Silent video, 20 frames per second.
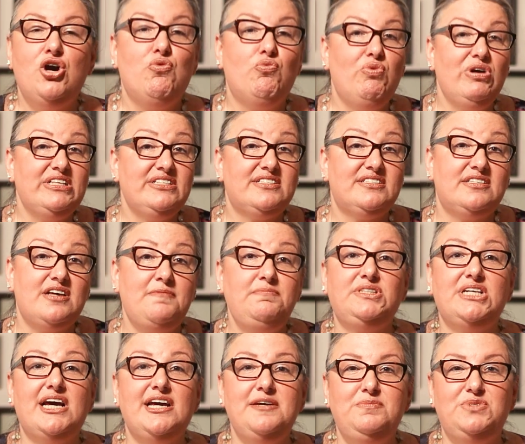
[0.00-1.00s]
Well,
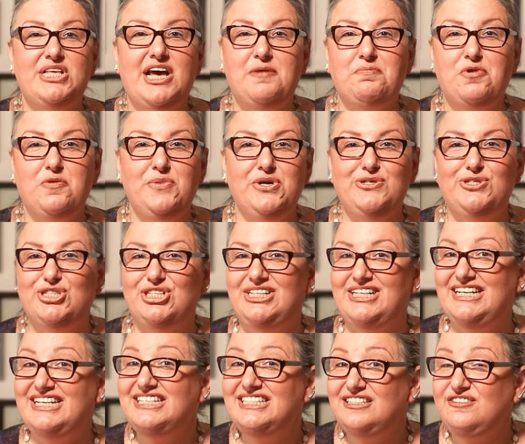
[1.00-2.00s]
sometimes that promotion
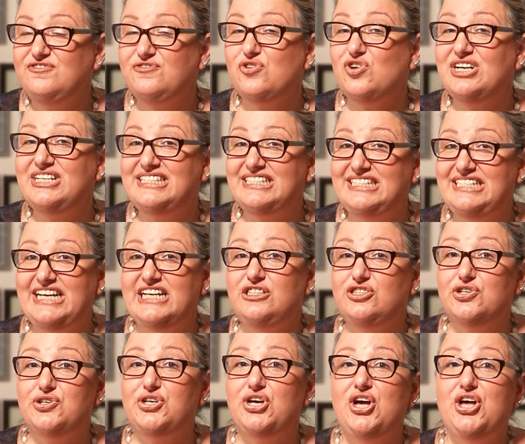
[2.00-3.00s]
isn't for a
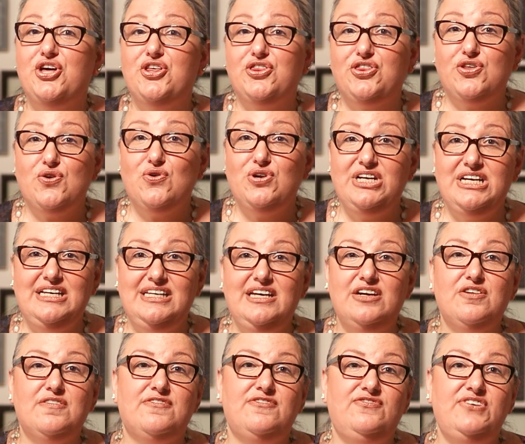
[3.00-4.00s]
standard
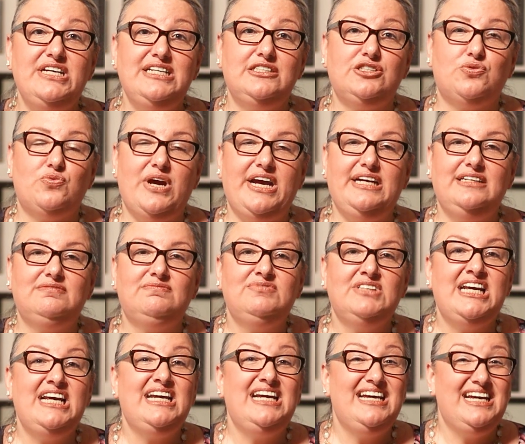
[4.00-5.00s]
30-year fixed rate.
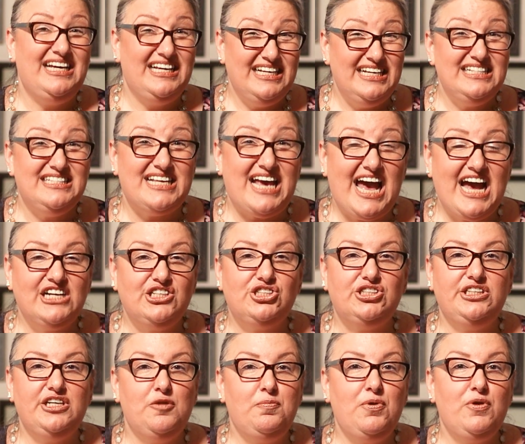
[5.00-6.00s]
It's
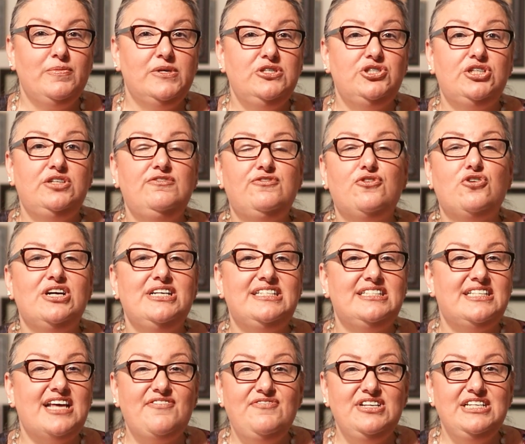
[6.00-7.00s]
actually a promotion for a
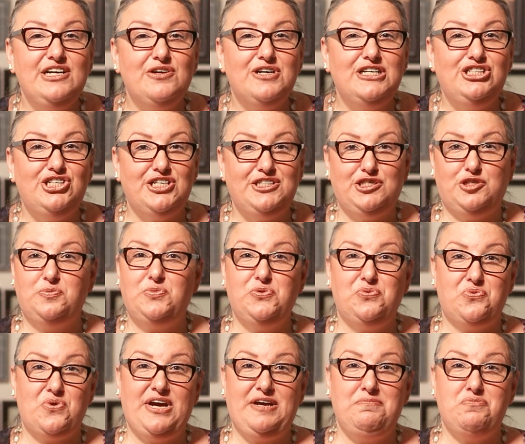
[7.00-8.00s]
7-year adjustable
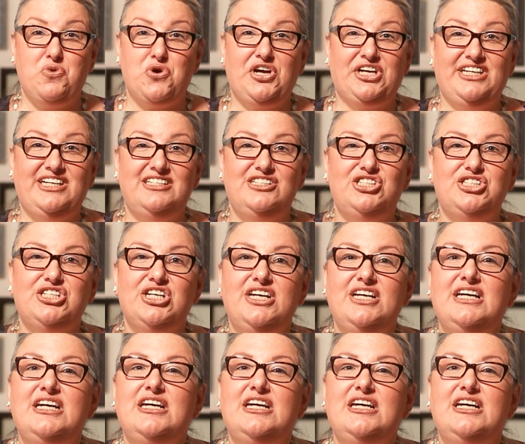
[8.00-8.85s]
rate mortgage.